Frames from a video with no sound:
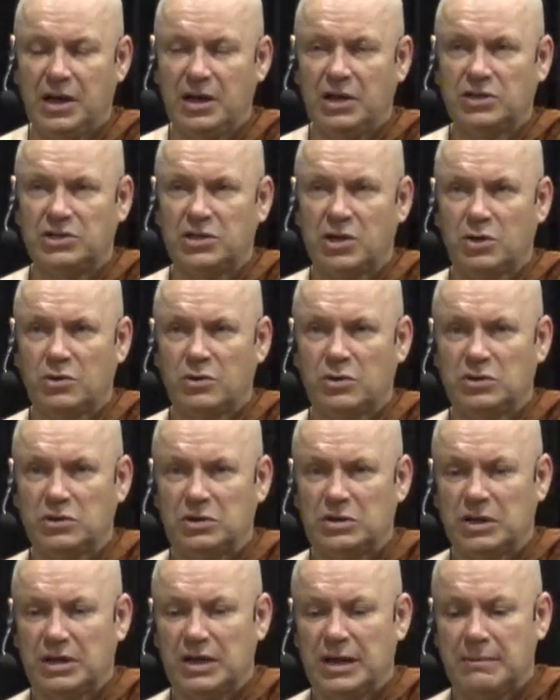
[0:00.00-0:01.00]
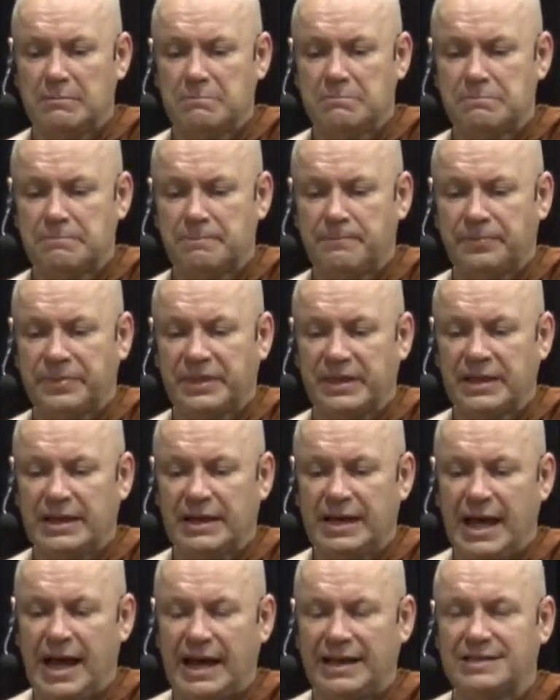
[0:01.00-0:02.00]
So um,
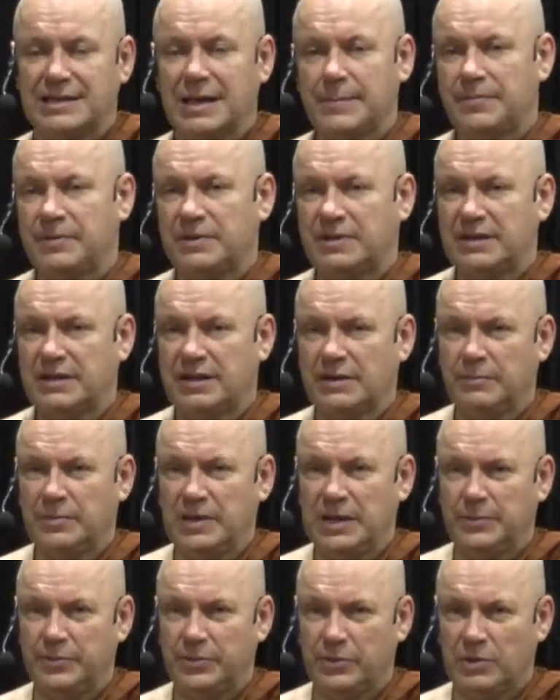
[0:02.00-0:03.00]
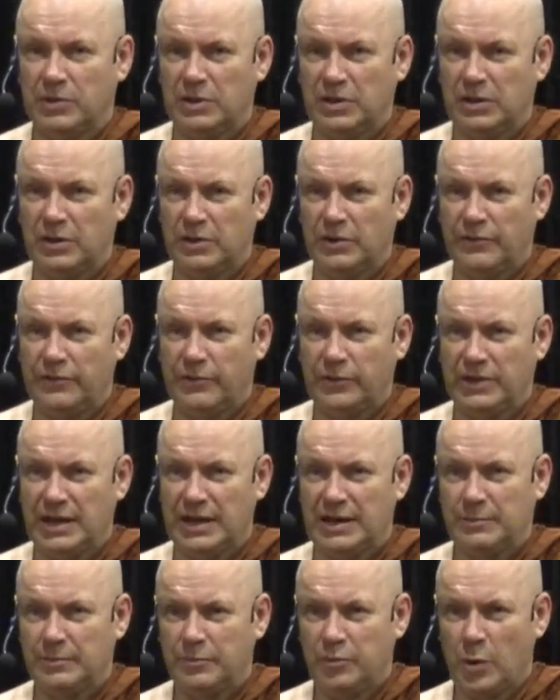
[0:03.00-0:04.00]
accept people for
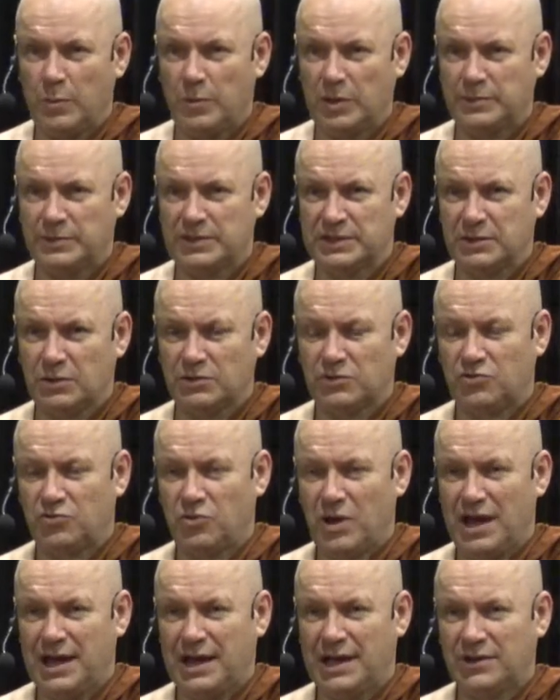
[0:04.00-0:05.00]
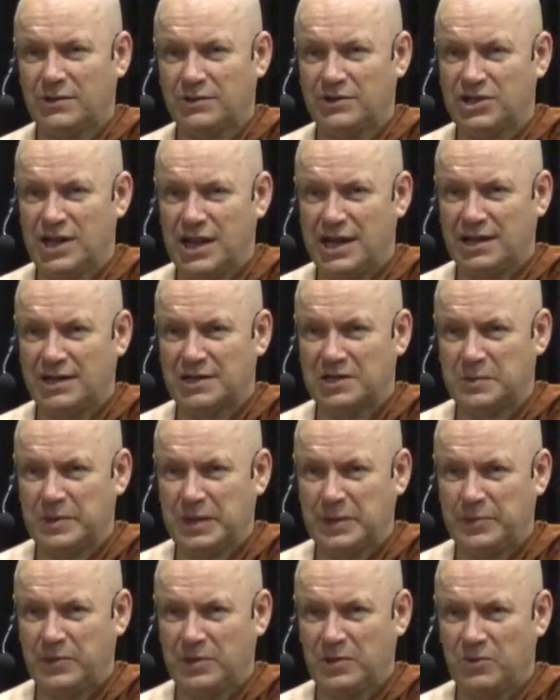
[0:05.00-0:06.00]
their problems. Don't try to change
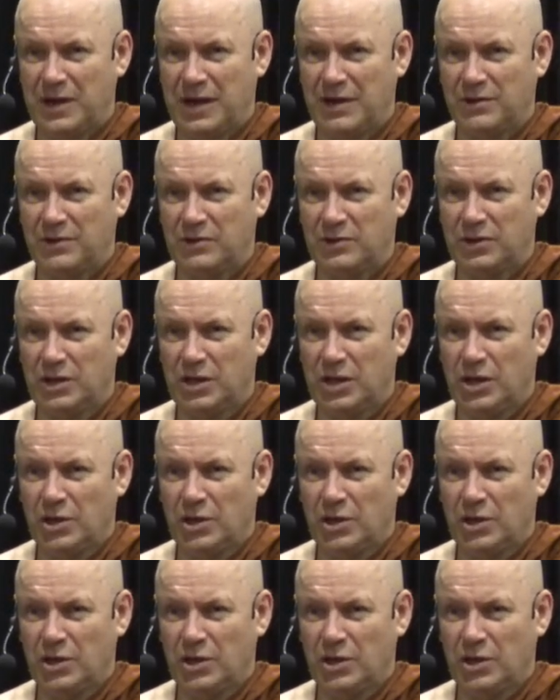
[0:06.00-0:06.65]
people around you.